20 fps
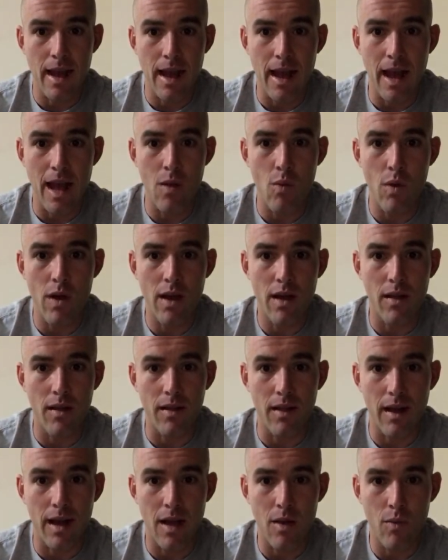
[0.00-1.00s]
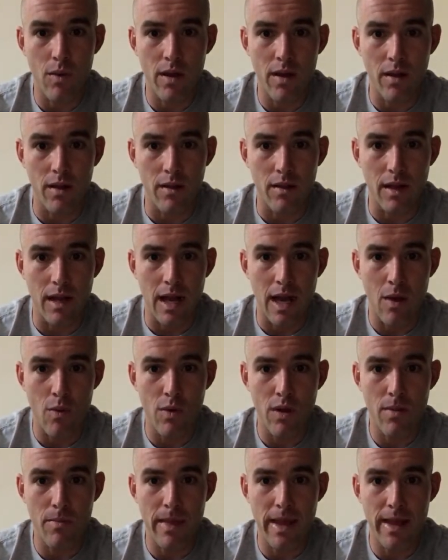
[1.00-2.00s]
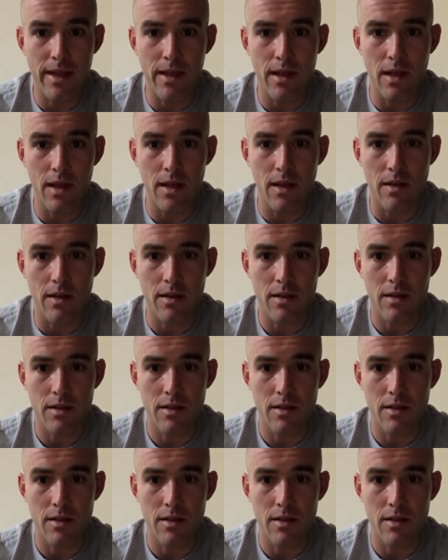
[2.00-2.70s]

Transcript: I will. I will. I will make a.